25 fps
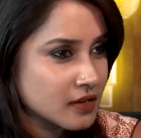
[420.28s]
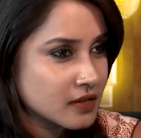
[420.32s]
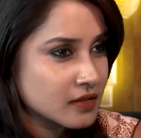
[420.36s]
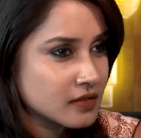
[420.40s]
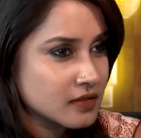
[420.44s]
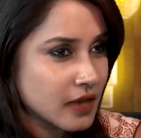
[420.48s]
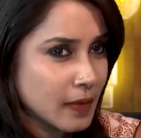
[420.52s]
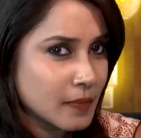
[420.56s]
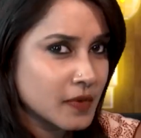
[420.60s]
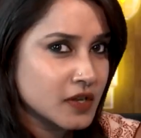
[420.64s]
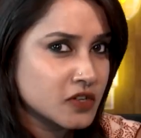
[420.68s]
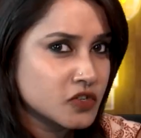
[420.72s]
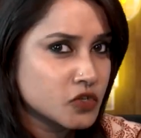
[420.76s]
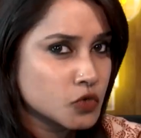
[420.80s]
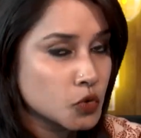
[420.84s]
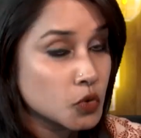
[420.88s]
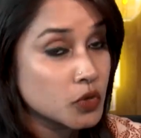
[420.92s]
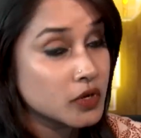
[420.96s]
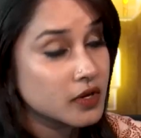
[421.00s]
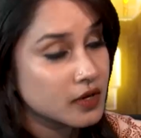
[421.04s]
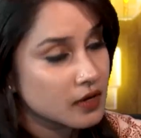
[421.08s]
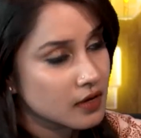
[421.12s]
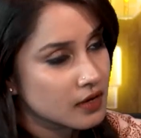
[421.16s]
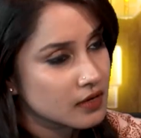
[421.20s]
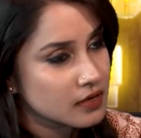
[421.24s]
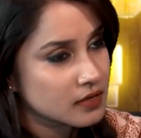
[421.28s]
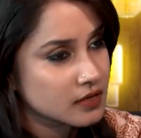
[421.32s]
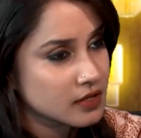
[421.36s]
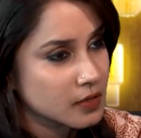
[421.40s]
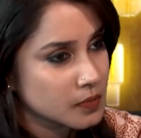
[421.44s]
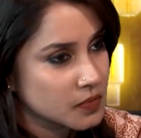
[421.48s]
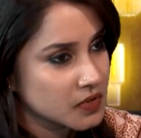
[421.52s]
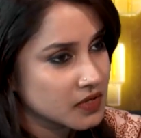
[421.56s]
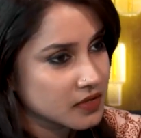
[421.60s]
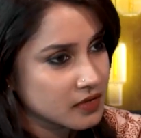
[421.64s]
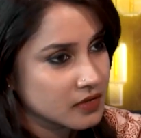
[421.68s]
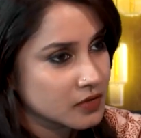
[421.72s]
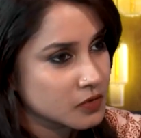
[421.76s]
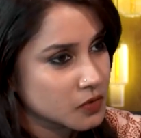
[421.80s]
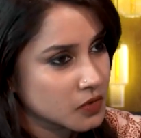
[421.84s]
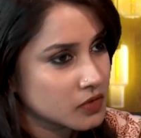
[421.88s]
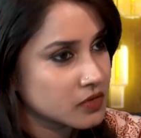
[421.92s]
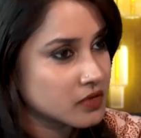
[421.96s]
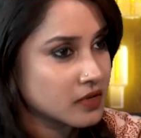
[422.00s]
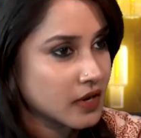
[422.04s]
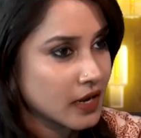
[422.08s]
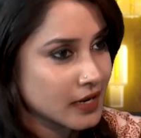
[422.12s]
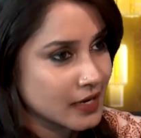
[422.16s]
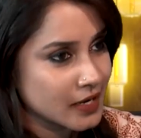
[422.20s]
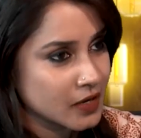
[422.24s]
I mean two years the business
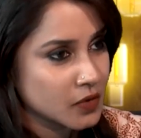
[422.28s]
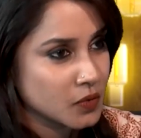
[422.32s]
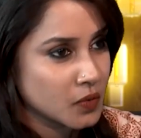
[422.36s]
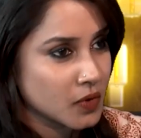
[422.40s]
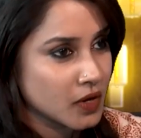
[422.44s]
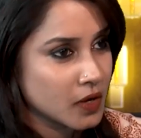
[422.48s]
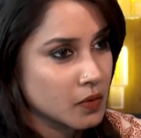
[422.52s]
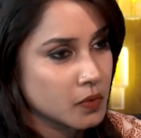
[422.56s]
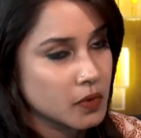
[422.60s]
was running well.